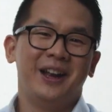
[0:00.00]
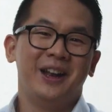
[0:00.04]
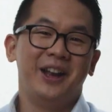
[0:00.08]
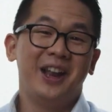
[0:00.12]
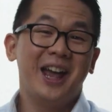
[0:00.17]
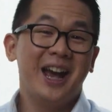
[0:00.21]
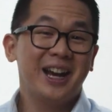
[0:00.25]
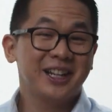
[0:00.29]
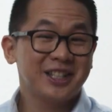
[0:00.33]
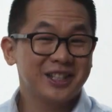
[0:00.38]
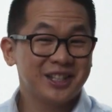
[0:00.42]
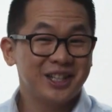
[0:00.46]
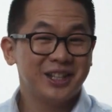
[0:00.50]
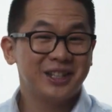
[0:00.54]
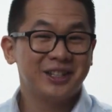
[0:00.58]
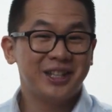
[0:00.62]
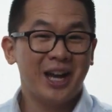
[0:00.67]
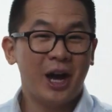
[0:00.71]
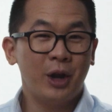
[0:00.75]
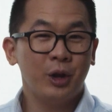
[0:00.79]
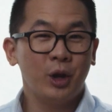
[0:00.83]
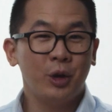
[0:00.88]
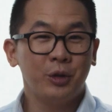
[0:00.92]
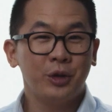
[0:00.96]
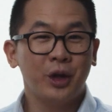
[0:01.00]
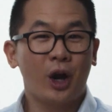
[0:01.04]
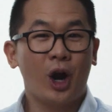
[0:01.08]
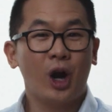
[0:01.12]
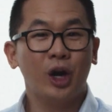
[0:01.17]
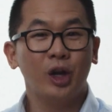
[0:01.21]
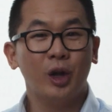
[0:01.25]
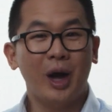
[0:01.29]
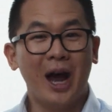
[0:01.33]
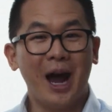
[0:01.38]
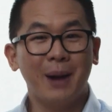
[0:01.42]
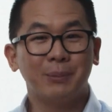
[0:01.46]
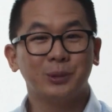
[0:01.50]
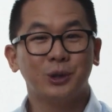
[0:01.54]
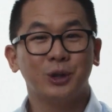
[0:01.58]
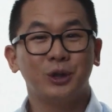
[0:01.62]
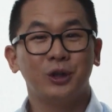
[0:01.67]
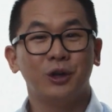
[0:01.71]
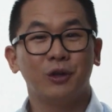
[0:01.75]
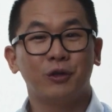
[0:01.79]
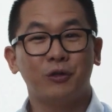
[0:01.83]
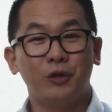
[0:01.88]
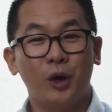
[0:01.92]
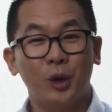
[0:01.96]
Next, download the Arlo app
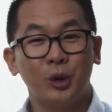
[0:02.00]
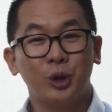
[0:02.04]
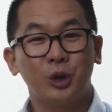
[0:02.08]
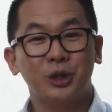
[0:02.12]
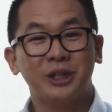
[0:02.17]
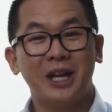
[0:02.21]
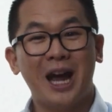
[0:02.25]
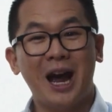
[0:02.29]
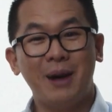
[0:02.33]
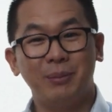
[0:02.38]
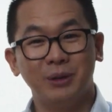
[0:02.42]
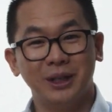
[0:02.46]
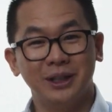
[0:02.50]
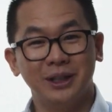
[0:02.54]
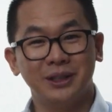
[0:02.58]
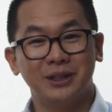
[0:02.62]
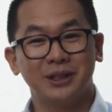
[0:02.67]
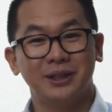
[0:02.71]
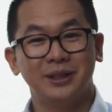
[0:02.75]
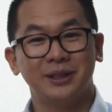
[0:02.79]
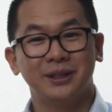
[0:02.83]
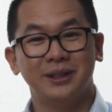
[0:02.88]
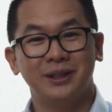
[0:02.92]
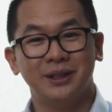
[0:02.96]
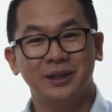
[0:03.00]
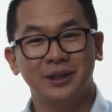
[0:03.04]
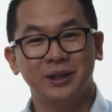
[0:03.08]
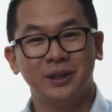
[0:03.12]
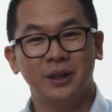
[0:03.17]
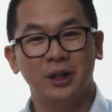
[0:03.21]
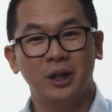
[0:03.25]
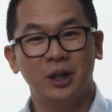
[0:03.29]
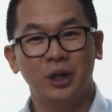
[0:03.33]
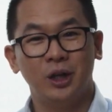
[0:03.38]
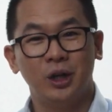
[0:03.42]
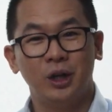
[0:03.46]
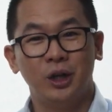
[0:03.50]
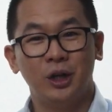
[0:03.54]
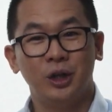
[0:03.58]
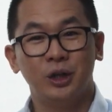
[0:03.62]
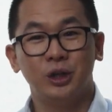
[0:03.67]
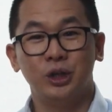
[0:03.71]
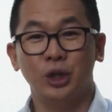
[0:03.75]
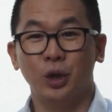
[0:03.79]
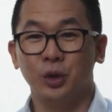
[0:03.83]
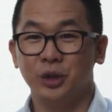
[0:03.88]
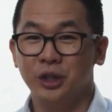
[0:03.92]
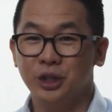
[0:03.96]
to your phone or tablet.
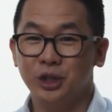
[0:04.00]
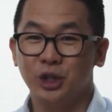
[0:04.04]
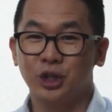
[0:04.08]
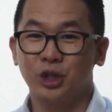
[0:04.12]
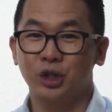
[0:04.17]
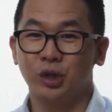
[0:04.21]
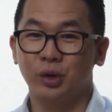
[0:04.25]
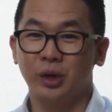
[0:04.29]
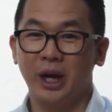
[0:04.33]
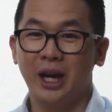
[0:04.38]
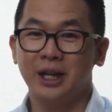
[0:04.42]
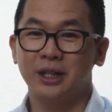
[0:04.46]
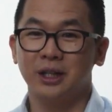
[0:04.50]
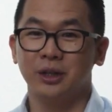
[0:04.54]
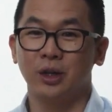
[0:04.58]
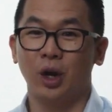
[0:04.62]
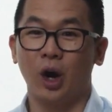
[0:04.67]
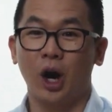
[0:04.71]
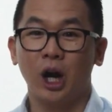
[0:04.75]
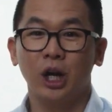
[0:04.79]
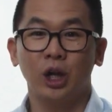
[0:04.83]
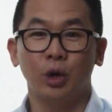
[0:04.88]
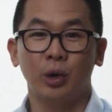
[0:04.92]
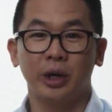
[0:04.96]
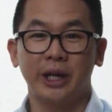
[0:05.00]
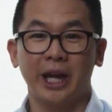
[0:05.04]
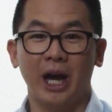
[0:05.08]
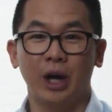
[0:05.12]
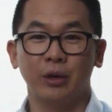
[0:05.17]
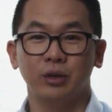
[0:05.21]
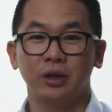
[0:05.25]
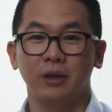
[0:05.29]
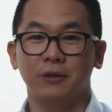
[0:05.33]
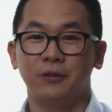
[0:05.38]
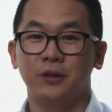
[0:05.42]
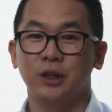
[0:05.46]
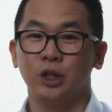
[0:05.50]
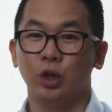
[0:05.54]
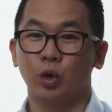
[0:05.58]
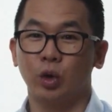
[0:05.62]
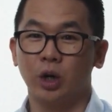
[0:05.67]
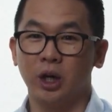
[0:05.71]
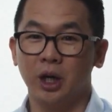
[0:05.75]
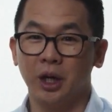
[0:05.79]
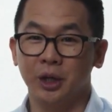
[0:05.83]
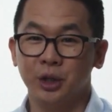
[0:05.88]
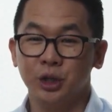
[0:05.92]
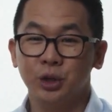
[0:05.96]
You'll need to create an Arlo account if you
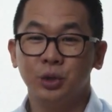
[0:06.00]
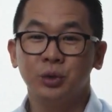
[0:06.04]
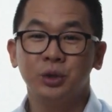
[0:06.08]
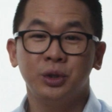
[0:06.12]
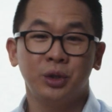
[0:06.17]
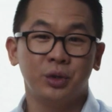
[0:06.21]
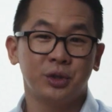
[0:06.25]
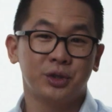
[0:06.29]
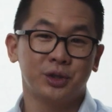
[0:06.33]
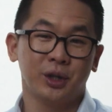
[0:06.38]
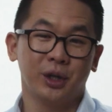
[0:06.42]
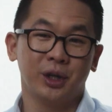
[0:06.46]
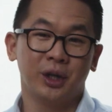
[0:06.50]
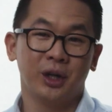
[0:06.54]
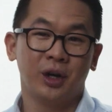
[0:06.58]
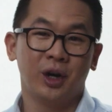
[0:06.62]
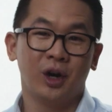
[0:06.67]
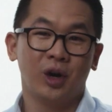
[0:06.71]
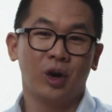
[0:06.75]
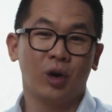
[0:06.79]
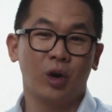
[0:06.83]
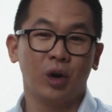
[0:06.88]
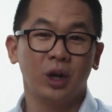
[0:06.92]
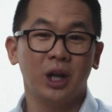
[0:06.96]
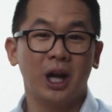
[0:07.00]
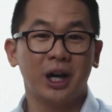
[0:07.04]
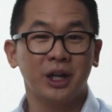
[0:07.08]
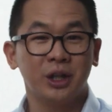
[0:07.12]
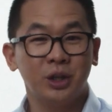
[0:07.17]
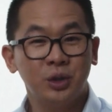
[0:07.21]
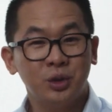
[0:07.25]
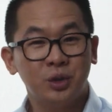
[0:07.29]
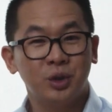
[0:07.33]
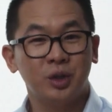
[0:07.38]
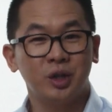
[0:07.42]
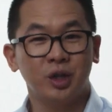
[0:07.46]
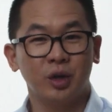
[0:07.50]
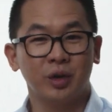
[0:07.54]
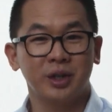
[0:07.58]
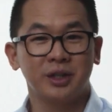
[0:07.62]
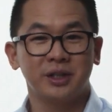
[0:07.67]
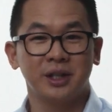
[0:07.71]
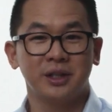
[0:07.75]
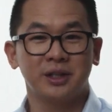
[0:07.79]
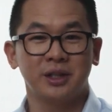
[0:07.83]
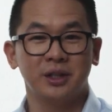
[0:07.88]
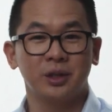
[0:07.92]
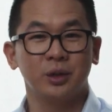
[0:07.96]
are a new user or log into your
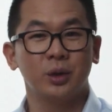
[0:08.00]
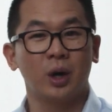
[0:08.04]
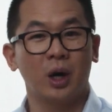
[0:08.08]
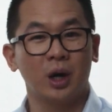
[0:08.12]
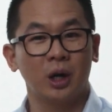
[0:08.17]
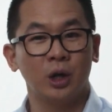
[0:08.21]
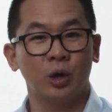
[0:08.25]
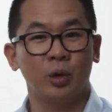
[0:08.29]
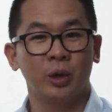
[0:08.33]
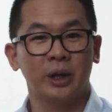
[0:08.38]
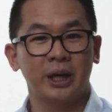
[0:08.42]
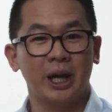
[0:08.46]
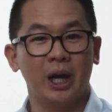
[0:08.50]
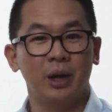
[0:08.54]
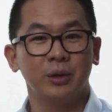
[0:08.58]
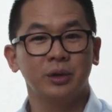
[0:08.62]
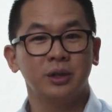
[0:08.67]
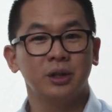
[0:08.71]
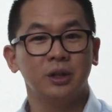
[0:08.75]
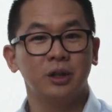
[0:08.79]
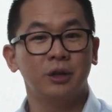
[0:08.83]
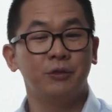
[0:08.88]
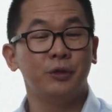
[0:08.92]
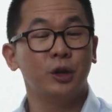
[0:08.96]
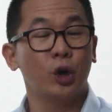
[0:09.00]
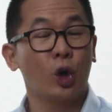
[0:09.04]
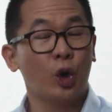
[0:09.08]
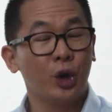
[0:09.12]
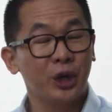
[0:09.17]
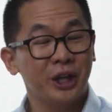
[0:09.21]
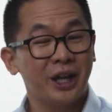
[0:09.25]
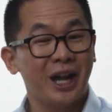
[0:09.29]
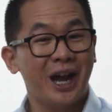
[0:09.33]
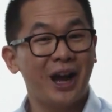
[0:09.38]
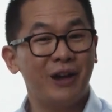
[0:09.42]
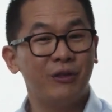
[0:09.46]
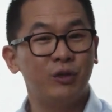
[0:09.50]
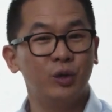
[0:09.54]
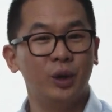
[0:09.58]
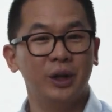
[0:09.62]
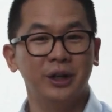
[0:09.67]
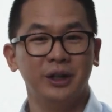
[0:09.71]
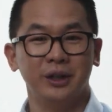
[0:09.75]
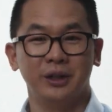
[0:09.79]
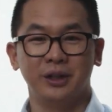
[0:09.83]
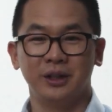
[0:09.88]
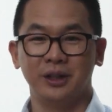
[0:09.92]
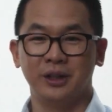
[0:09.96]
existing Arlo account if you already have
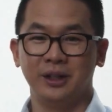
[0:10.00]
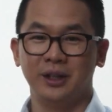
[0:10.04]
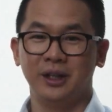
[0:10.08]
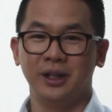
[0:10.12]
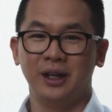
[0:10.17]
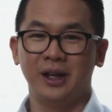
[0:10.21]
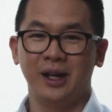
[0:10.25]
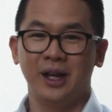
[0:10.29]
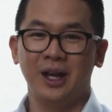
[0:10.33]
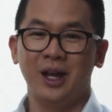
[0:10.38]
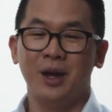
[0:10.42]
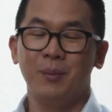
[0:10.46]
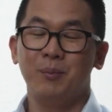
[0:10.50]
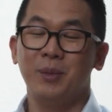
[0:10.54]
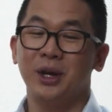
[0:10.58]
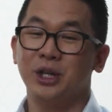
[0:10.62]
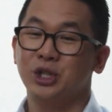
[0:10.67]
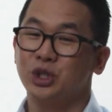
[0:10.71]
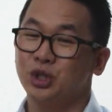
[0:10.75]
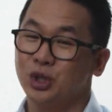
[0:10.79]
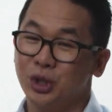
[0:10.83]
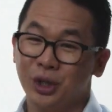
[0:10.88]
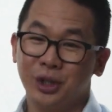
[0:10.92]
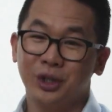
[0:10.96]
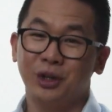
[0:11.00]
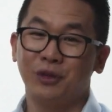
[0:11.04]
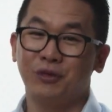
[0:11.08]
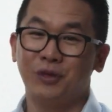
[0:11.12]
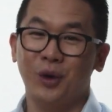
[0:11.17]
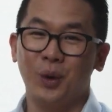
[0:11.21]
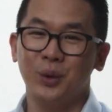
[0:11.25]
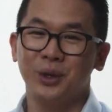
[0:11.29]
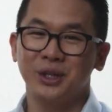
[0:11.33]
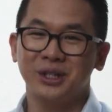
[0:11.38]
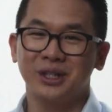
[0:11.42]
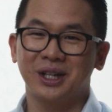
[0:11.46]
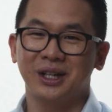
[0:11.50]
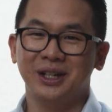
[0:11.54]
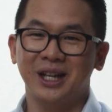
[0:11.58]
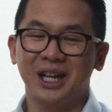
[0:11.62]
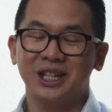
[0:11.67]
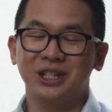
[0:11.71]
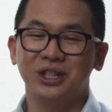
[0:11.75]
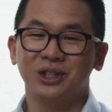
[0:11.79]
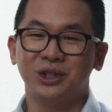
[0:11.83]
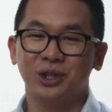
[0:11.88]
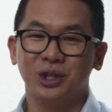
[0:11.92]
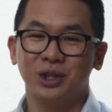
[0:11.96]
one. Make sure your phone is
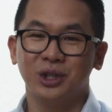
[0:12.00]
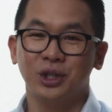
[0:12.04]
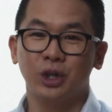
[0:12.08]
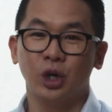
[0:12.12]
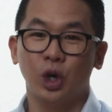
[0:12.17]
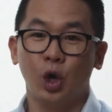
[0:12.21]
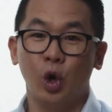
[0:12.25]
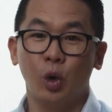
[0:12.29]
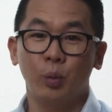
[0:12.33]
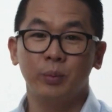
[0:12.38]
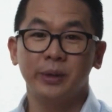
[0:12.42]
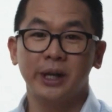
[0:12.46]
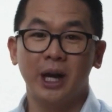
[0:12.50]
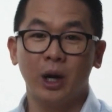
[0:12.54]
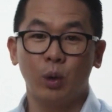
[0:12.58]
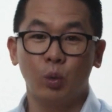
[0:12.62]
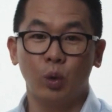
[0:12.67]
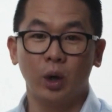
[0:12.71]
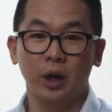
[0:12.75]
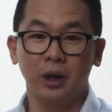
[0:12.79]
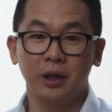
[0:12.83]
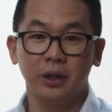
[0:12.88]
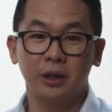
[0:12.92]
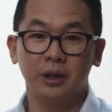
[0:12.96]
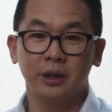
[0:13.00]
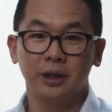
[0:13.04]
connected to your home network.